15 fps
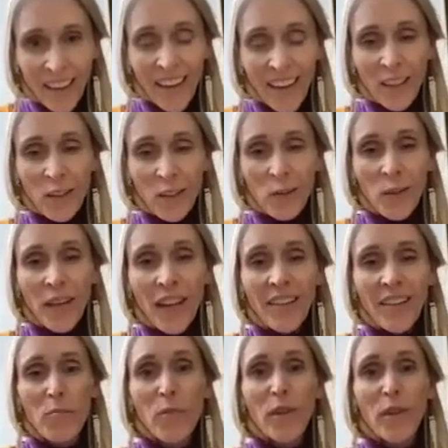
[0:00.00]
that you
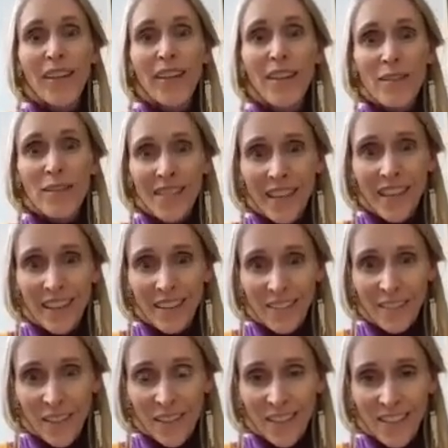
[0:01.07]
can bring those in
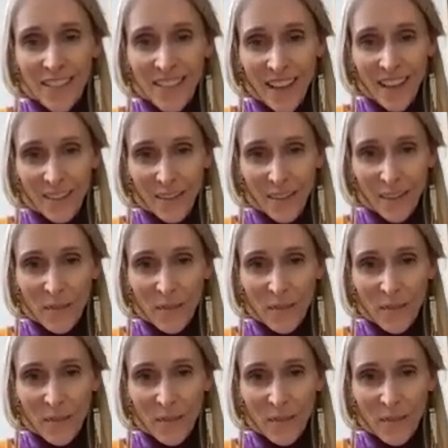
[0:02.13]
for yourself.